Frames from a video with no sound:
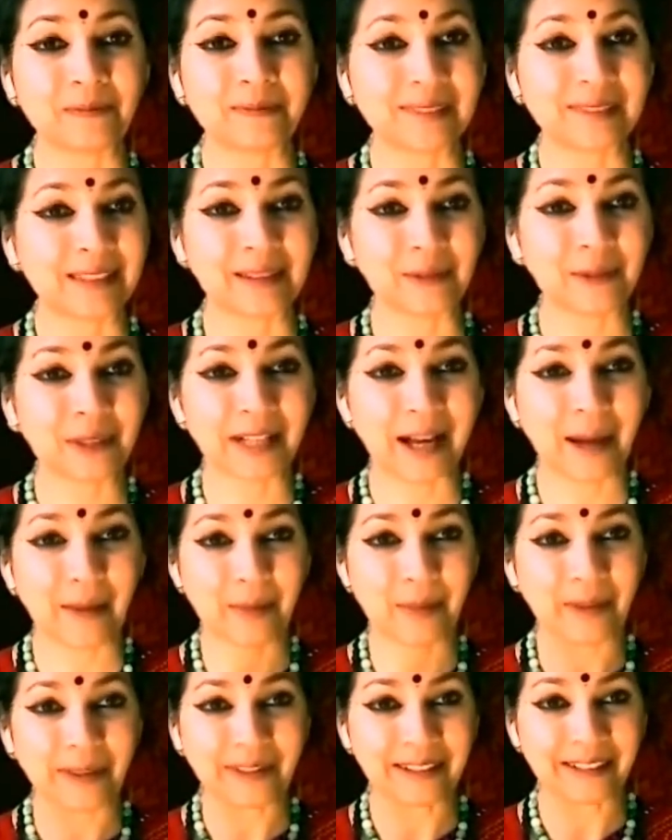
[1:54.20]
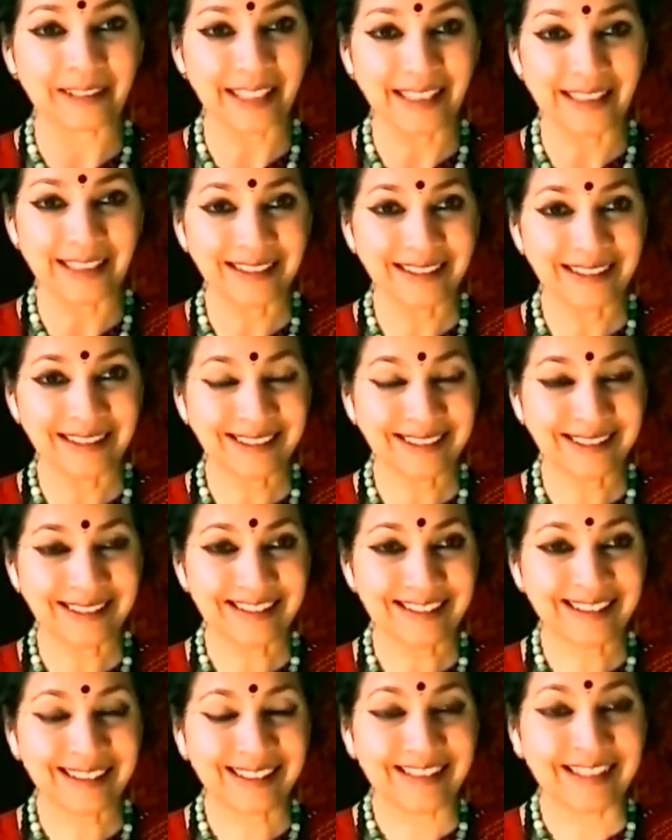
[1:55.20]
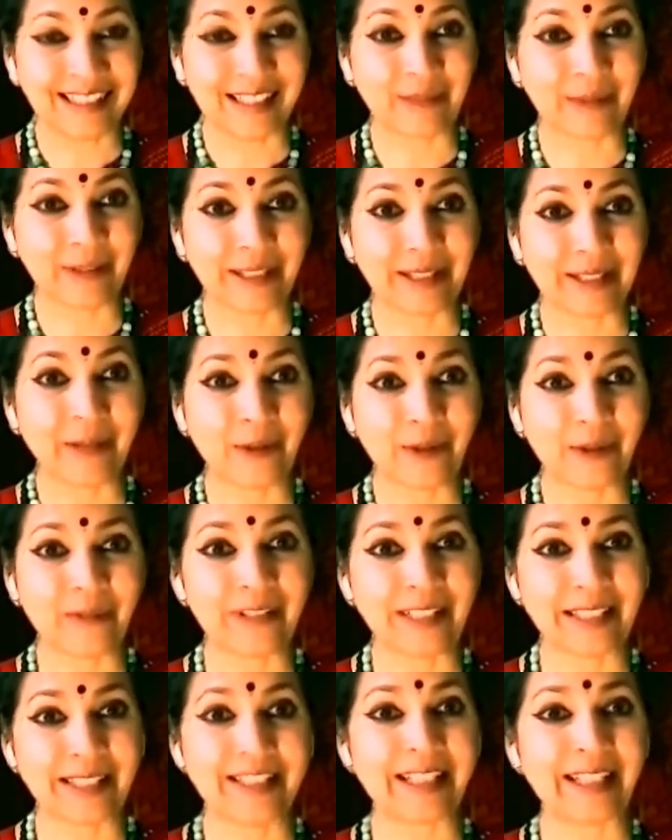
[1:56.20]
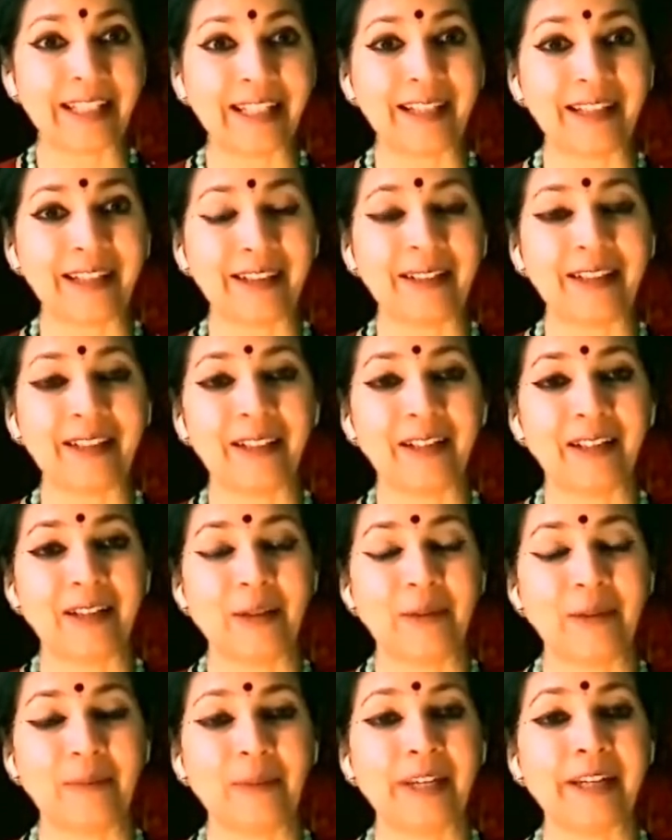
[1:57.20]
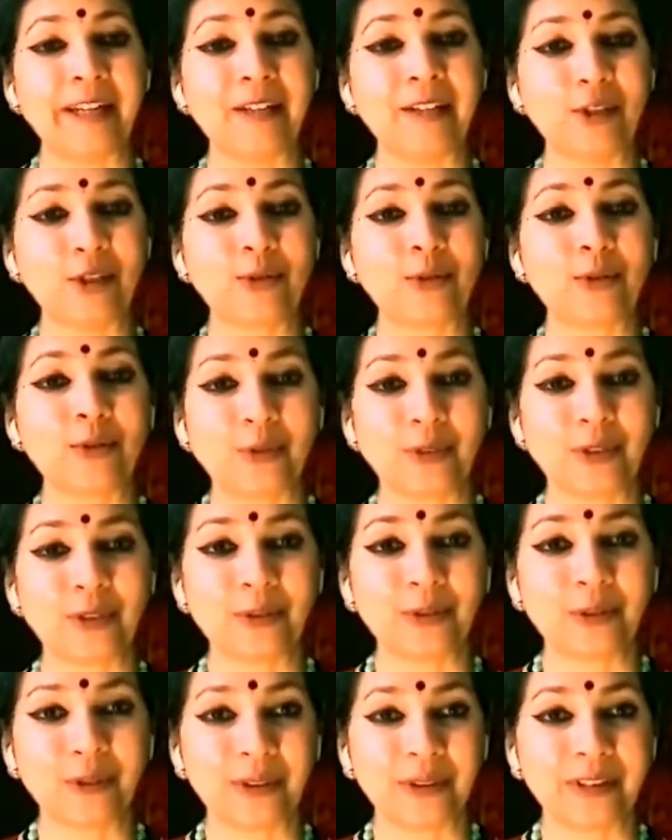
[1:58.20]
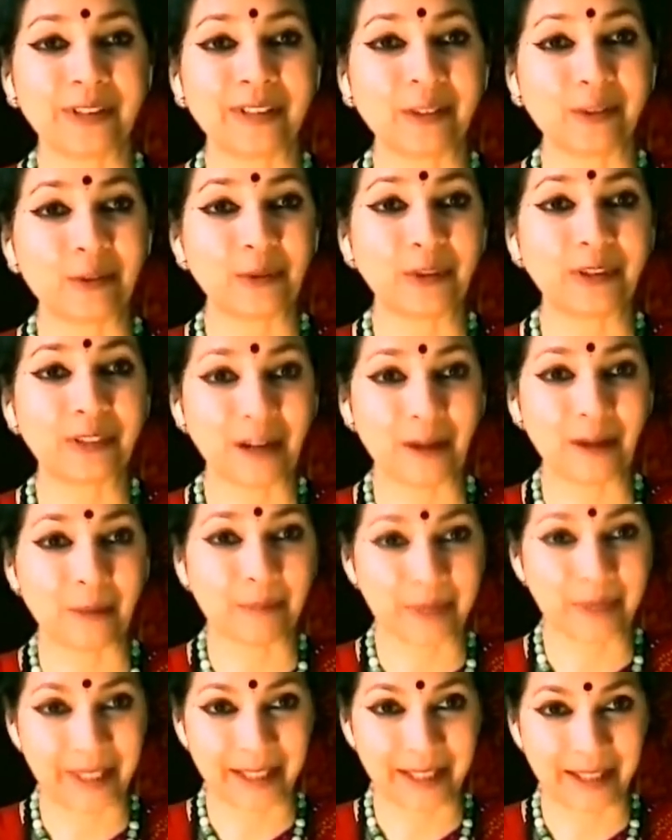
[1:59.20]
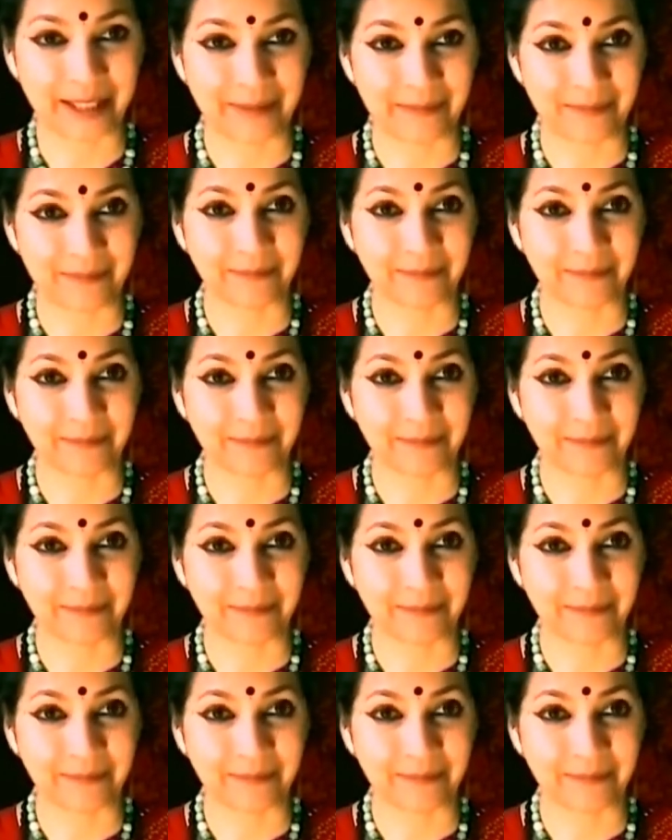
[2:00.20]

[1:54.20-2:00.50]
And this is what happens, right? That's why they always say, make sure you're in the good company.